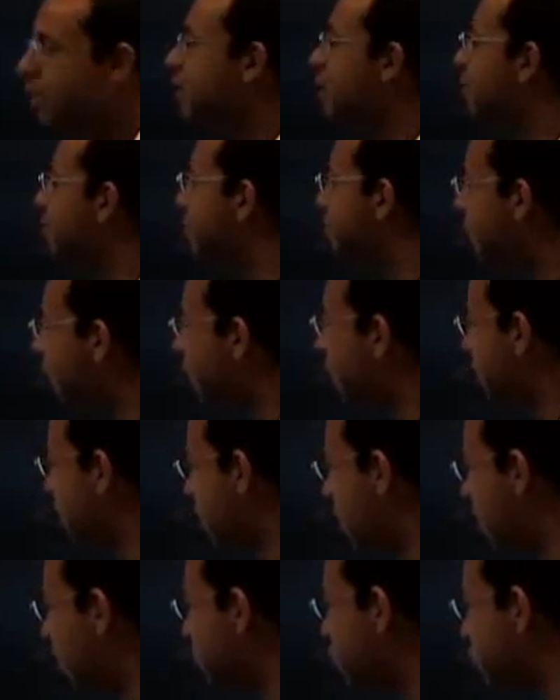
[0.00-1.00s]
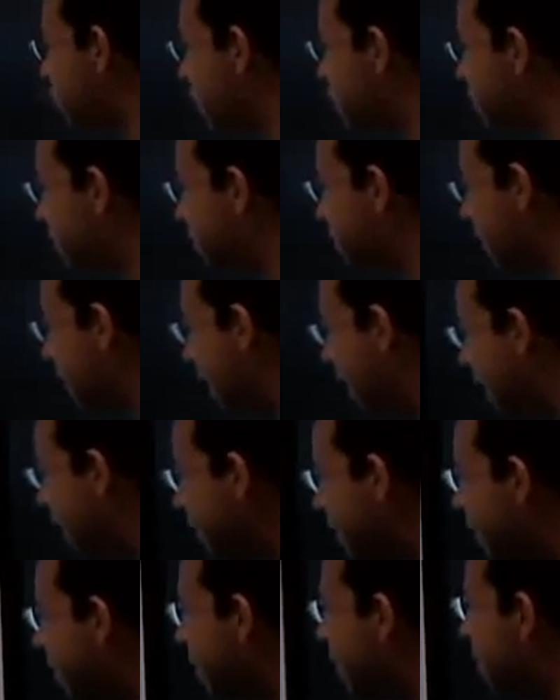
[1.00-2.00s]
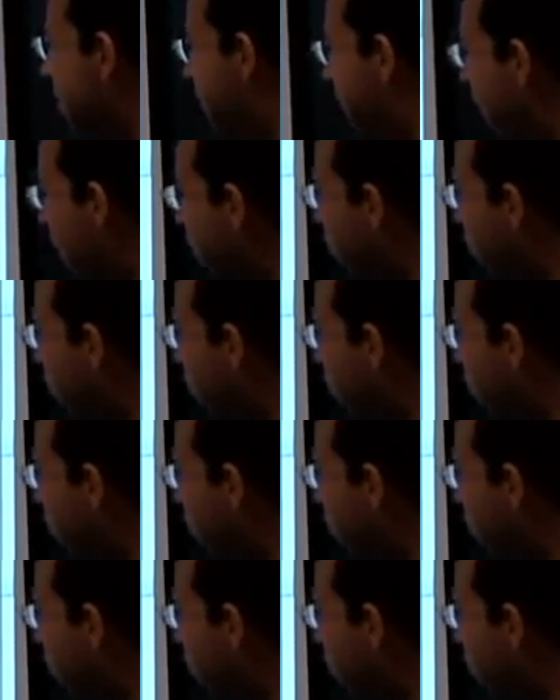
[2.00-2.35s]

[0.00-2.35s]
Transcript: very long stretch of land. But